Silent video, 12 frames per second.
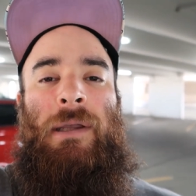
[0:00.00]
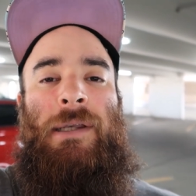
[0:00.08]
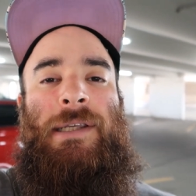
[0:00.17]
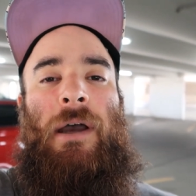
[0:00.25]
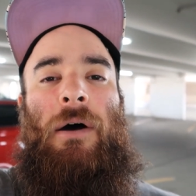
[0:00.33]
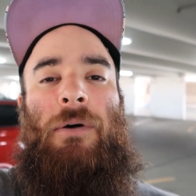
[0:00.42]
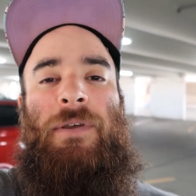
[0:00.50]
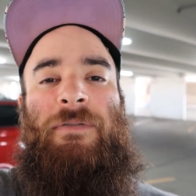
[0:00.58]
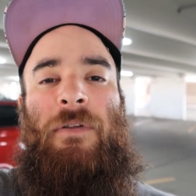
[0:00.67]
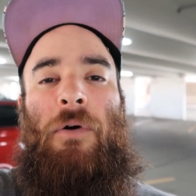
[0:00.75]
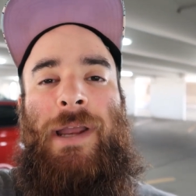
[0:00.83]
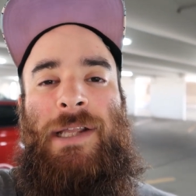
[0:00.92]
So the
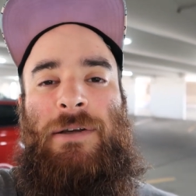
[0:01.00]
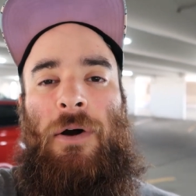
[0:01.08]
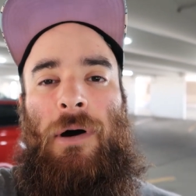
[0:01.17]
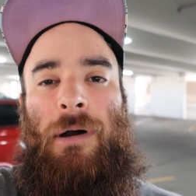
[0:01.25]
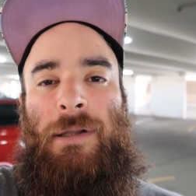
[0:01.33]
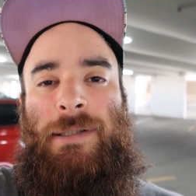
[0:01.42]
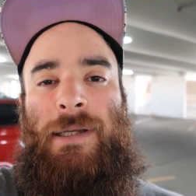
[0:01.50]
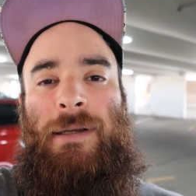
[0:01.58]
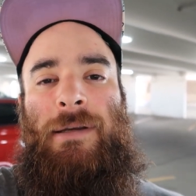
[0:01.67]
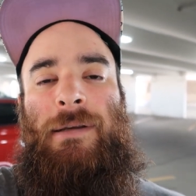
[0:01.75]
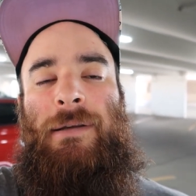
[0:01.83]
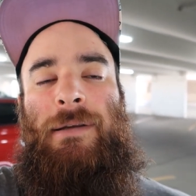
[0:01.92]
floor gets called.
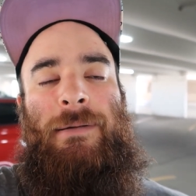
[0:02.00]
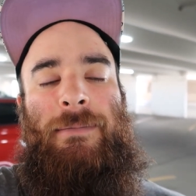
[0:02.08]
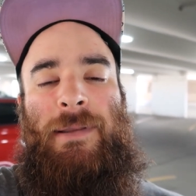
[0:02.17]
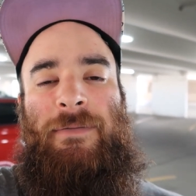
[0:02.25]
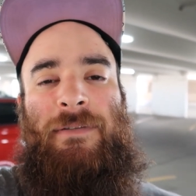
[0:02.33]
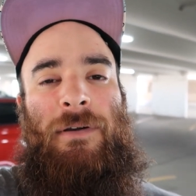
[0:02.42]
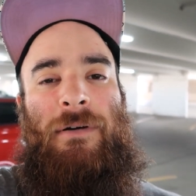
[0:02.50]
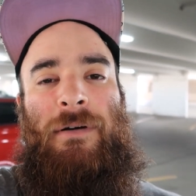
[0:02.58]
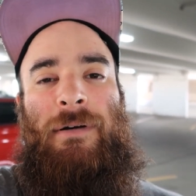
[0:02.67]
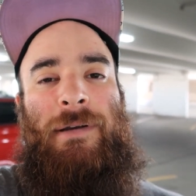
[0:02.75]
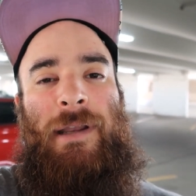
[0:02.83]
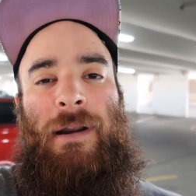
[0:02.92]
The
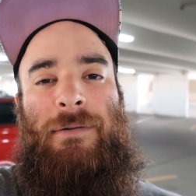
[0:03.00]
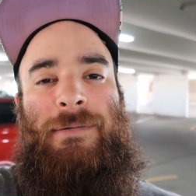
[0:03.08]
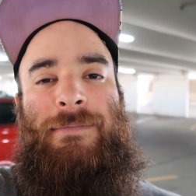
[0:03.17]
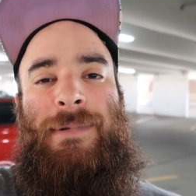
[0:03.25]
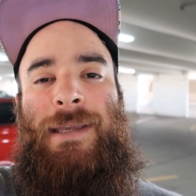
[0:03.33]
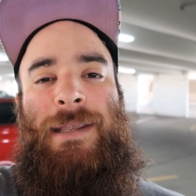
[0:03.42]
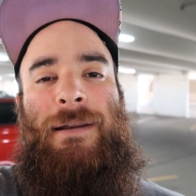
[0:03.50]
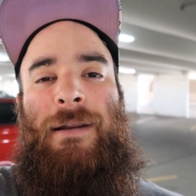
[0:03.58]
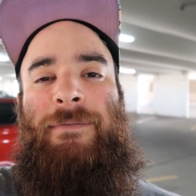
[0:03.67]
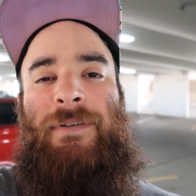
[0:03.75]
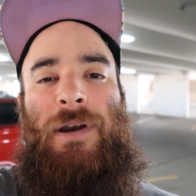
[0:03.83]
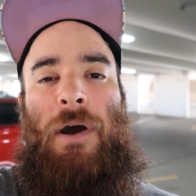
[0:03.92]
floor, you know, you
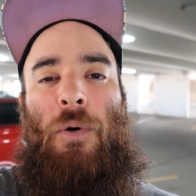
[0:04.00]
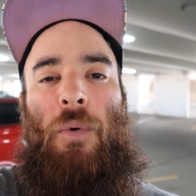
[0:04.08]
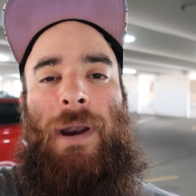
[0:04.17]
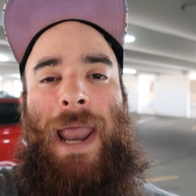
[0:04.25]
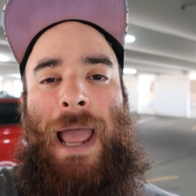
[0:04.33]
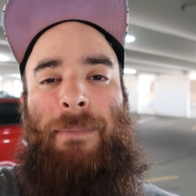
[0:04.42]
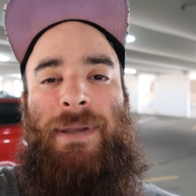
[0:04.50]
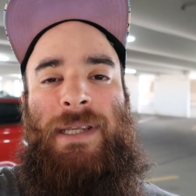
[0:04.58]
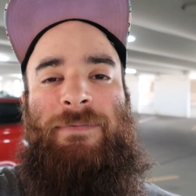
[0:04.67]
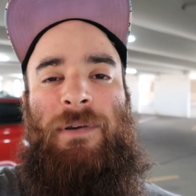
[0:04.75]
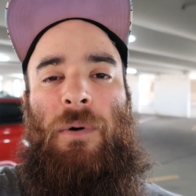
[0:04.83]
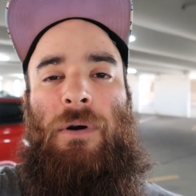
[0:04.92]
never know what happened
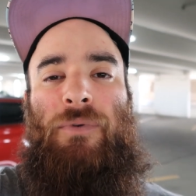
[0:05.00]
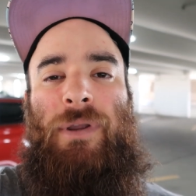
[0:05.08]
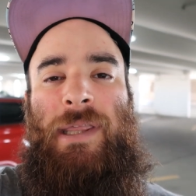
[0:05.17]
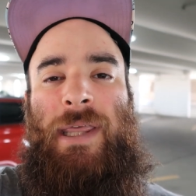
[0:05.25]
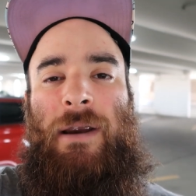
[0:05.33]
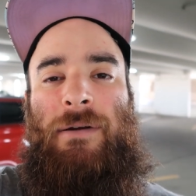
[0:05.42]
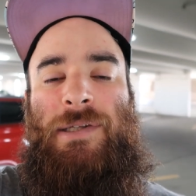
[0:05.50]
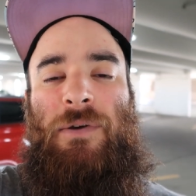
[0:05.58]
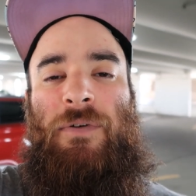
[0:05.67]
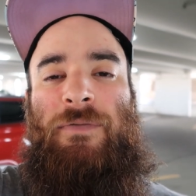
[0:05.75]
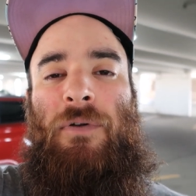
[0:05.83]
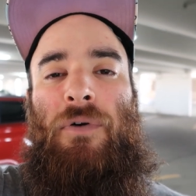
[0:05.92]
if you weren't really there. So
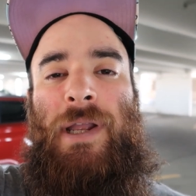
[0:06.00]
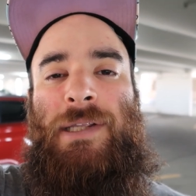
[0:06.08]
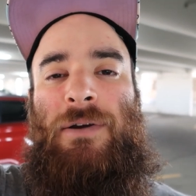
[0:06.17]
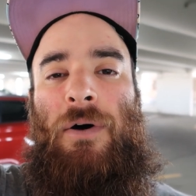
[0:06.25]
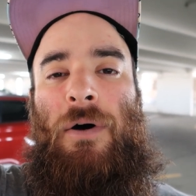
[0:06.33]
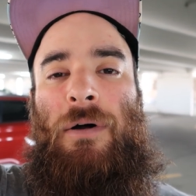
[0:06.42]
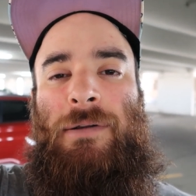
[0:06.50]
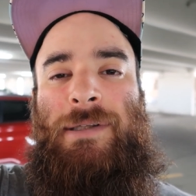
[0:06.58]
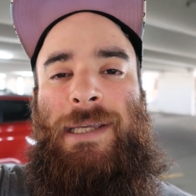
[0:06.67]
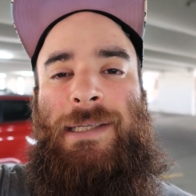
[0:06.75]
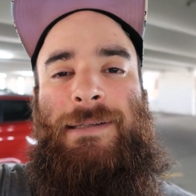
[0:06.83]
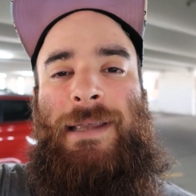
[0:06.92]
the floor gets called.
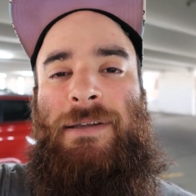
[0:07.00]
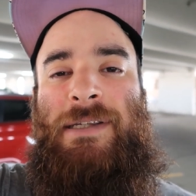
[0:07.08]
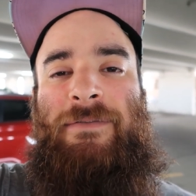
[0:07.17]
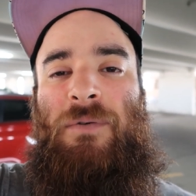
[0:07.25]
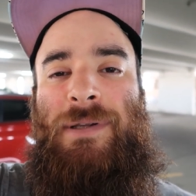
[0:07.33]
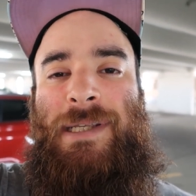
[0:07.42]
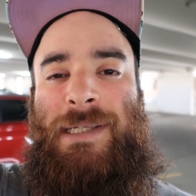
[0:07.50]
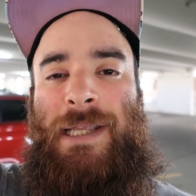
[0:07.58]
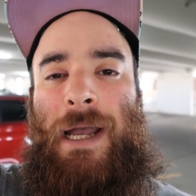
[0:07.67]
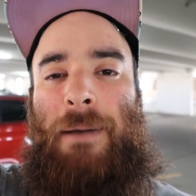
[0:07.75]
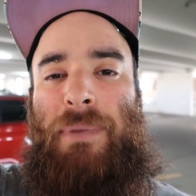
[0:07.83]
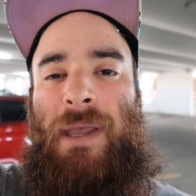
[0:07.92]
He tells everyone to
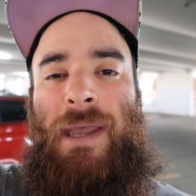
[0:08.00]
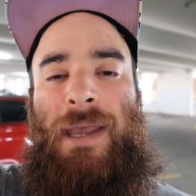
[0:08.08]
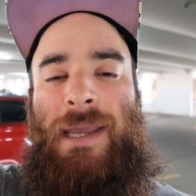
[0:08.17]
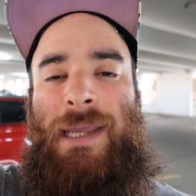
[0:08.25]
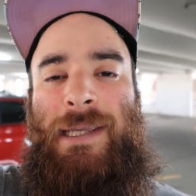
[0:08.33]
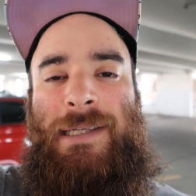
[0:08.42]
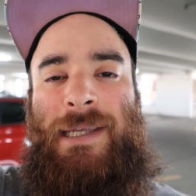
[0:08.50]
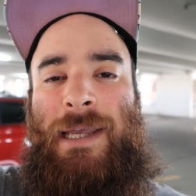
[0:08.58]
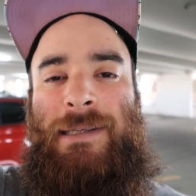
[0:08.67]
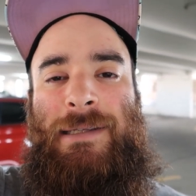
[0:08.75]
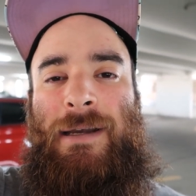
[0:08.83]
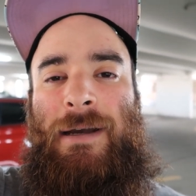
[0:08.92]
stop he
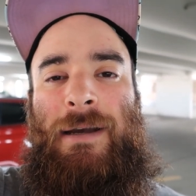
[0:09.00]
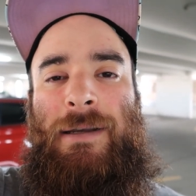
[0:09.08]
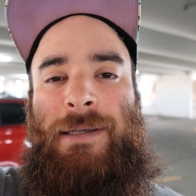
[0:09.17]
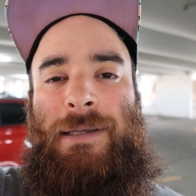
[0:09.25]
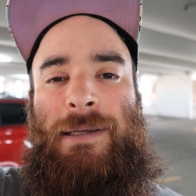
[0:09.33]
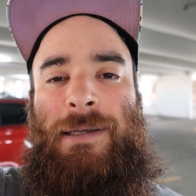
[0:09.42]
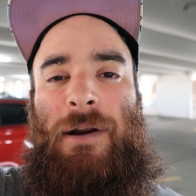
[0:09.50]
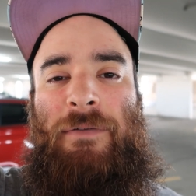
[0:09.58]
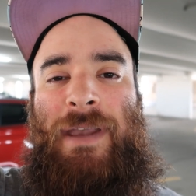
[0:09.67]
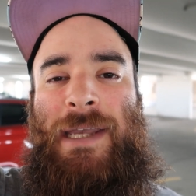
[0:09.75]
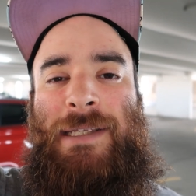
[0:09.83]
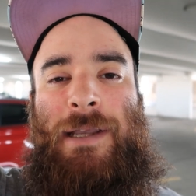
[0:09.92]
says, uh, you know, if
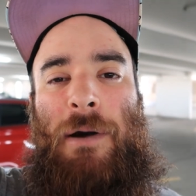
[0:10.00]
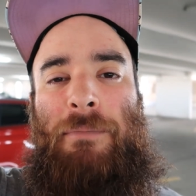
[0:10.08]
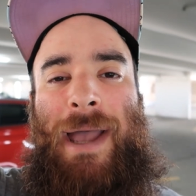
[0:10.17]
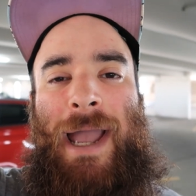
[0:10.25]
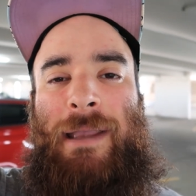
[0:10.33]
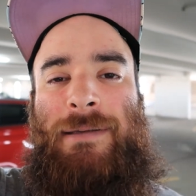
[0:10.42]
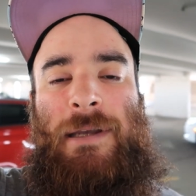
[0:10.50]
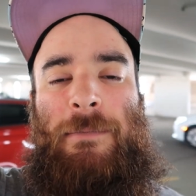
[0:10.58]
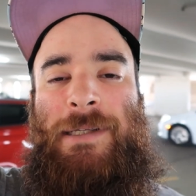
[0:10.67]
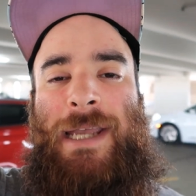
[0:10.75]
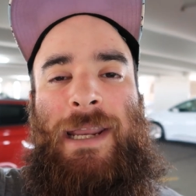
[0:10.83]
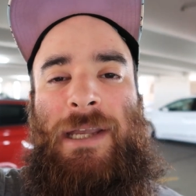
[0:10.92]
he has to come back,
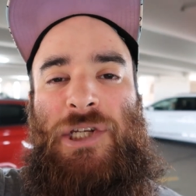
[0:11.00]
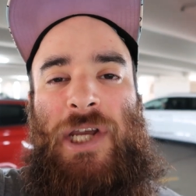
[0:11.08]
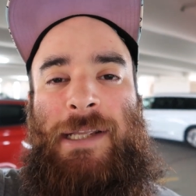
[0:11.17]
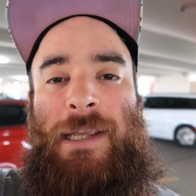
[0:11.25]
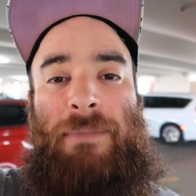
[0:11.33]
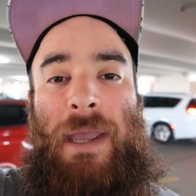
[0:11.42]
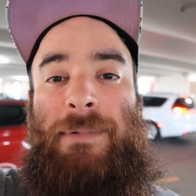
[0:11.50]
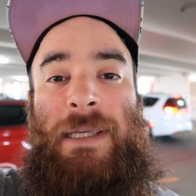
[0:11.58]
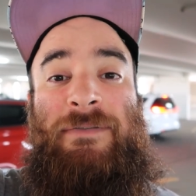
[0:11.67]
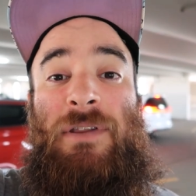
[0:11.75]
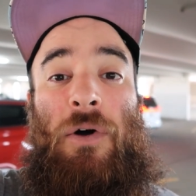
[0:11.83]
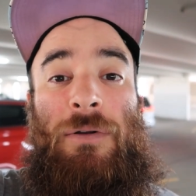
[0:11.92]
someone's getting ejected, maybe
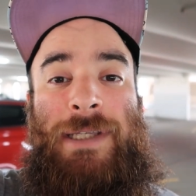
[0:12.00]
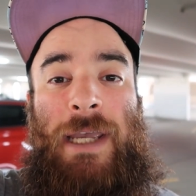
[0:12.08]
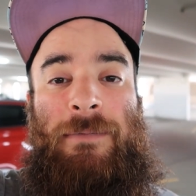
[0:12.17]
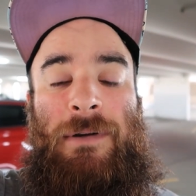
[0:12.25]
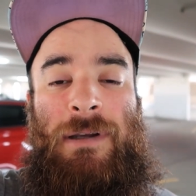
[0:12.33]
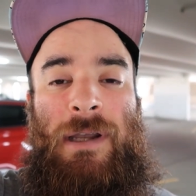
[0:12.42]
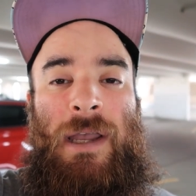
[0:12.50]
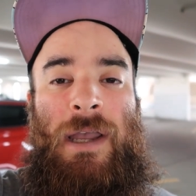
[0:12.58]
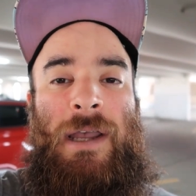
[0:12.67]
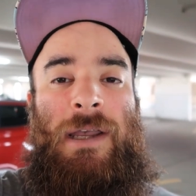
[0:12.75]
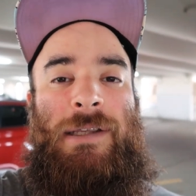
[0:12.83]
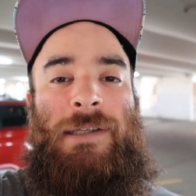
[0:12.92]
even the whole table.
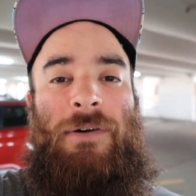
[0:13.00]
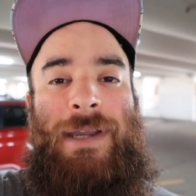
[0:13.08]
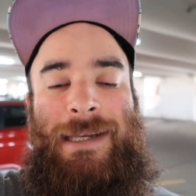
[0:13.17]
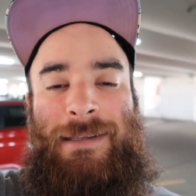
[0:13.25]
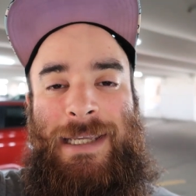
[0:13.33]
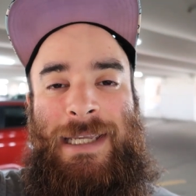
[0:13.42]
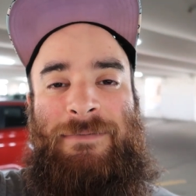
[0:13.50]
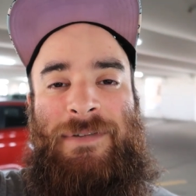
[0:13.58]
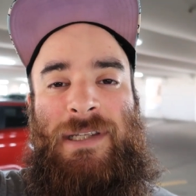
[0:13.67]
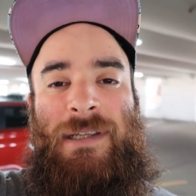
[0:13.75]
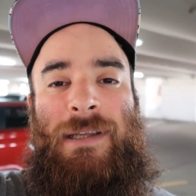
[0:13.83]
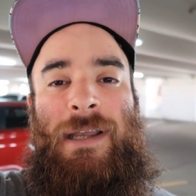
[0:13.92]
So he leaves.